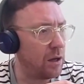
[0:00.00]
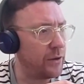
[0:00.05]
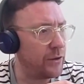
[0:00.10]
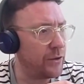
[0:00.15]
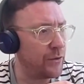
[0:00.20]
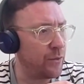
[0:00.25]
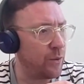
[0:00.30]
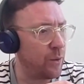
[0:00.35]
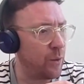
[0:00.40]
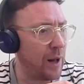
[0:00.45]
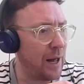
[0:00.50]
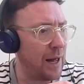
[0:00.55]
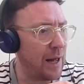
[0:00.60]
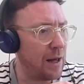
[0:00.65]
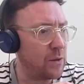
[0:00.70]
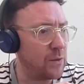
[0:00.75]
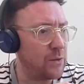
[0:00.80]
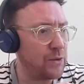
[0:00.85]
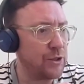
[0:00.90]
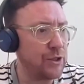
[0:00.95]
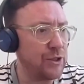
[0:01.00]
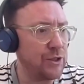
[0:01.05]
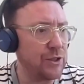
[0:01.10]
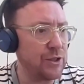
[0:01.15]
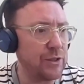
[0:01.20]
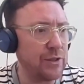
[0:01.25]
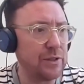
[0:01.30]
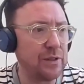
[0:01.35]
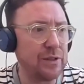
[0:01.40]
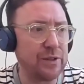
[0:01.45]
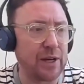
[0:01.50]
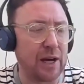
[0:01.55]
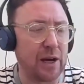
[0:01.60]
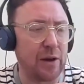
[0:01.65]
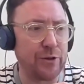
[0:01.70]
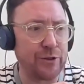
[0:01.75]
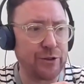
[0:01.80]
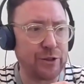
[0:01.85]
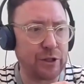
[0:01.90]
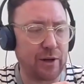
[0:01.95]
throughout
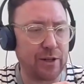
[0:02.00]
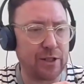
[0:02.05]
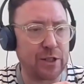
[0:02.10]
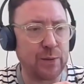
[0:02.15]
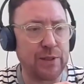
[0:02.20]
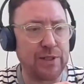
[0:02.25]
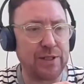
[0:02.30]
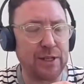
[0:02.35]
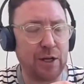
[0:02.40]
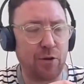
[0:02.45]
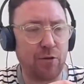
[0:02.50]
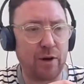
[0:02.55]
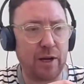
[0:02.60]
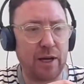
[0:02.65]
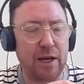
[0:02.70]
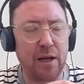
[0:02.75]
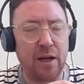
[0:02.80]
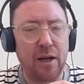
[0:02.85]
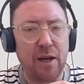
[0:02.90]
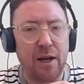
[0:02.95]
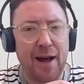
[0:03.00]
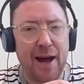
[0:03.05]
that undergraduate degree,